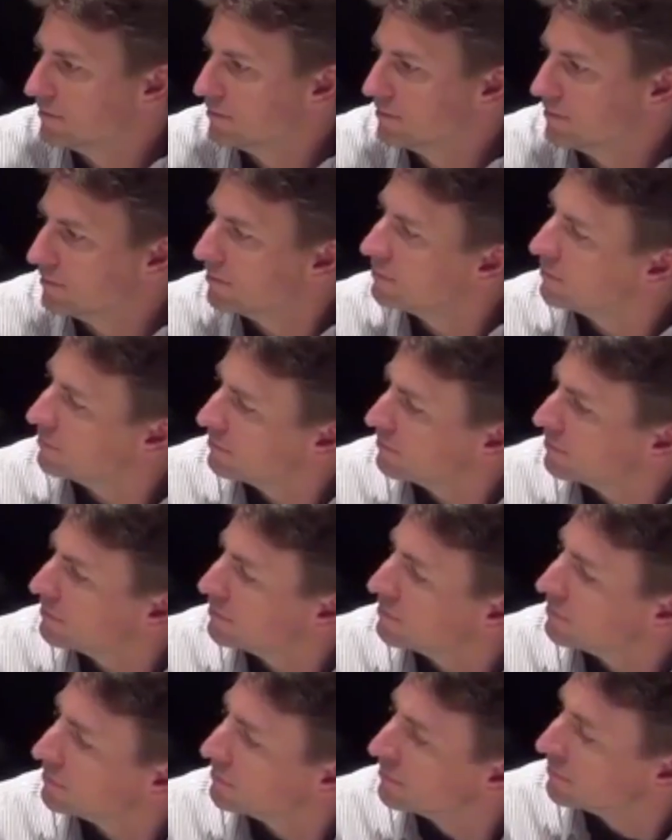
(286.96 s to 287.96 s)

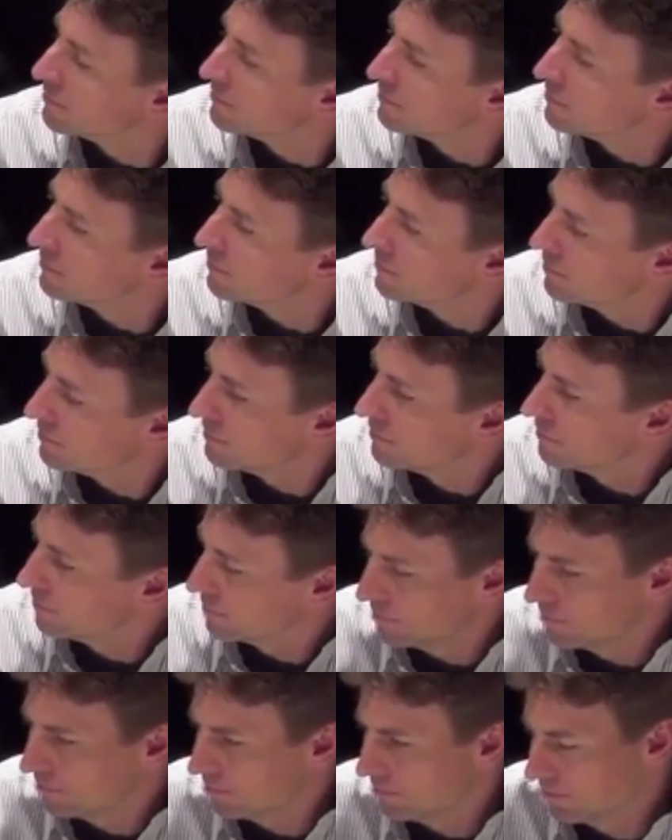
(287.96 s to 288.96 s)

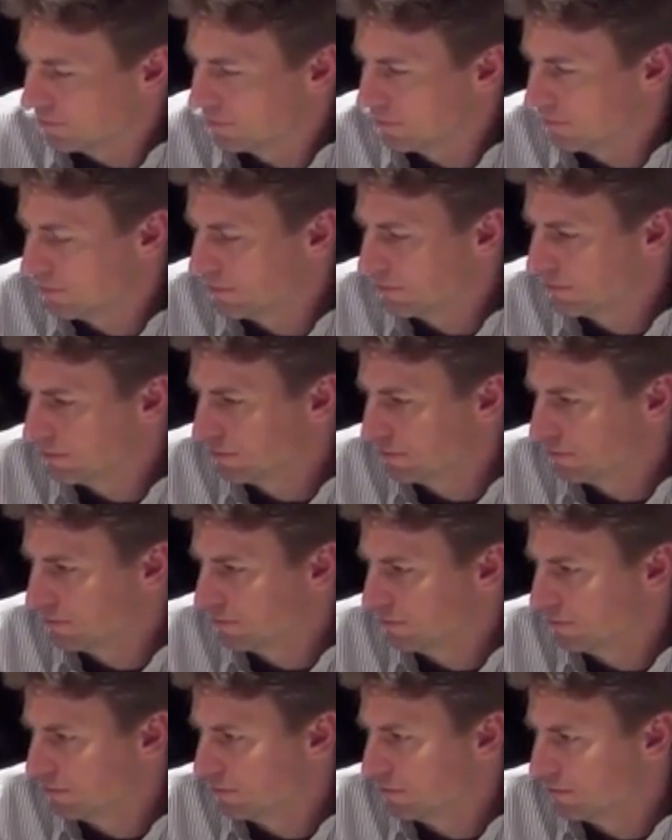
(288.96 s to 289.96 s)

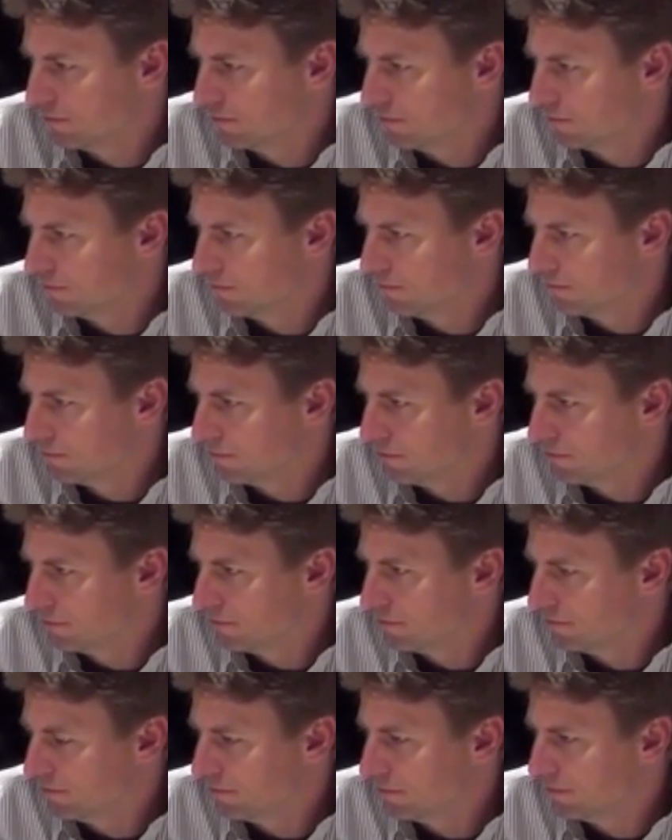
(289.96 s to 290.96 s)

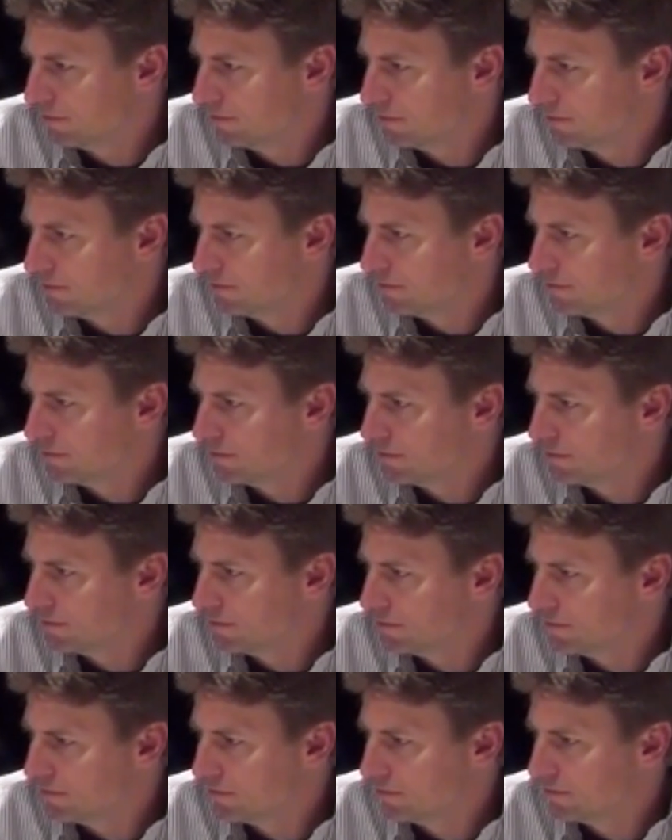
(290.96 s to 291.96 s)

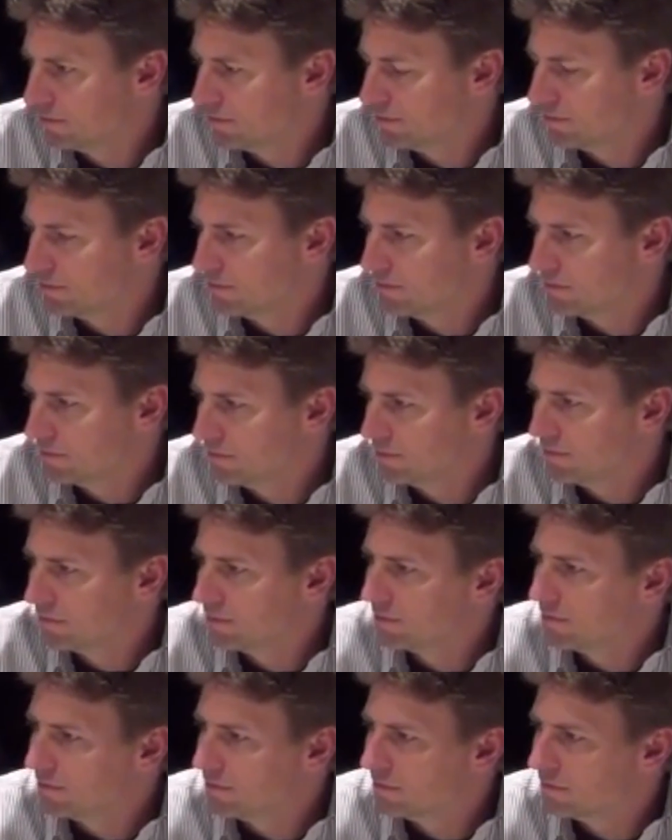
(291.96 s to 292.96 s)

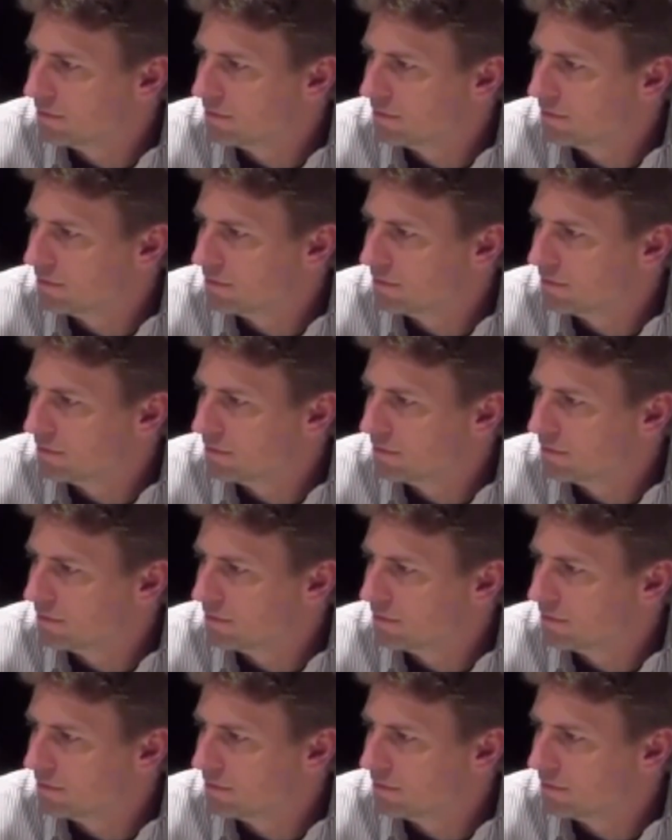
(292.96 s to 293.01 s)
[no speech]